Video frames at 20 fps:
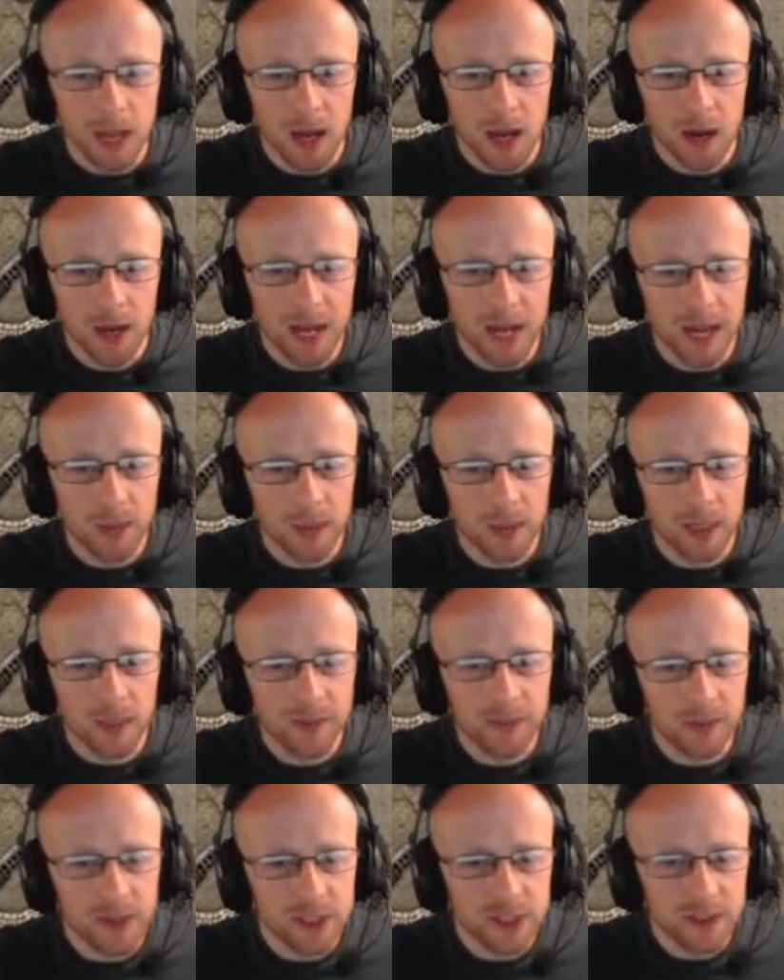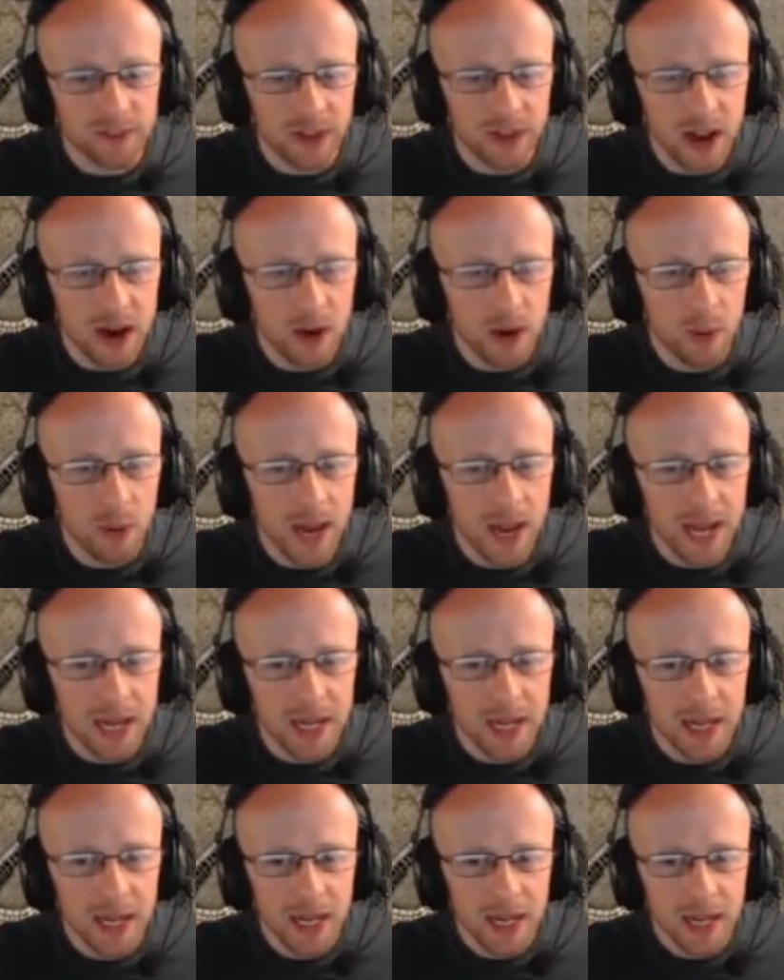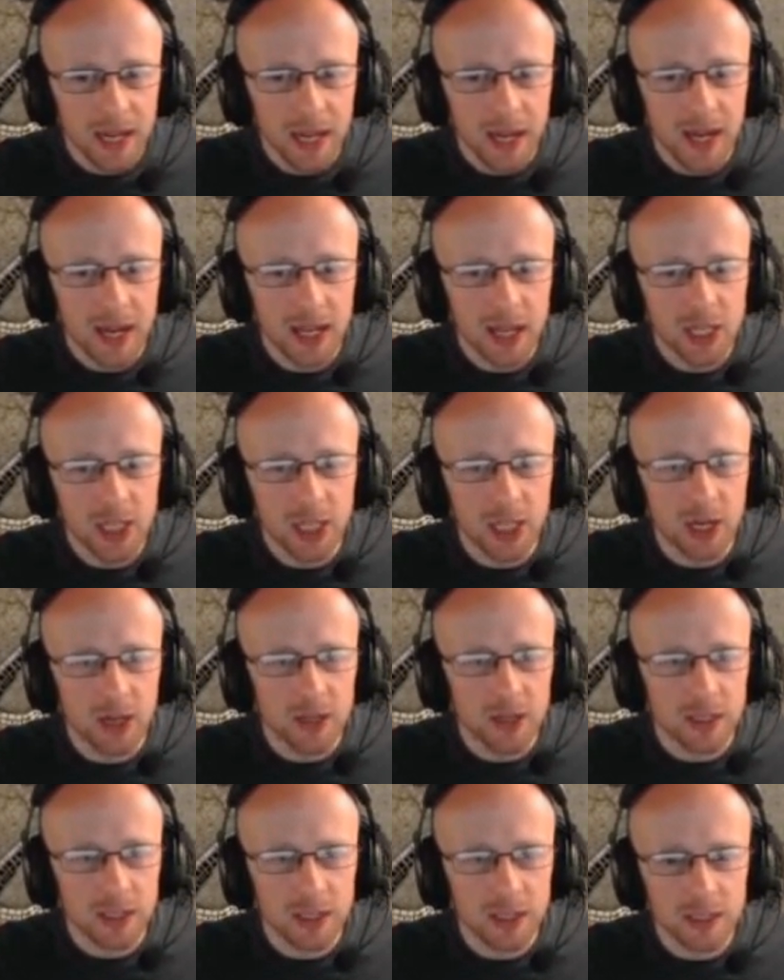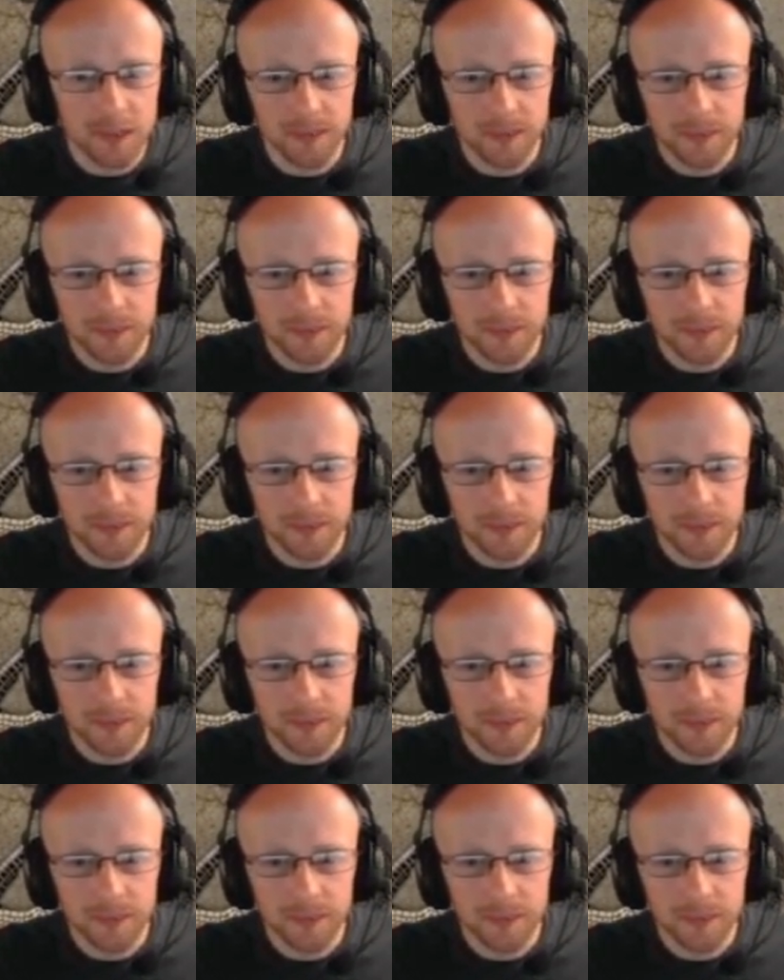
Okay, we're going to first fire away our shots.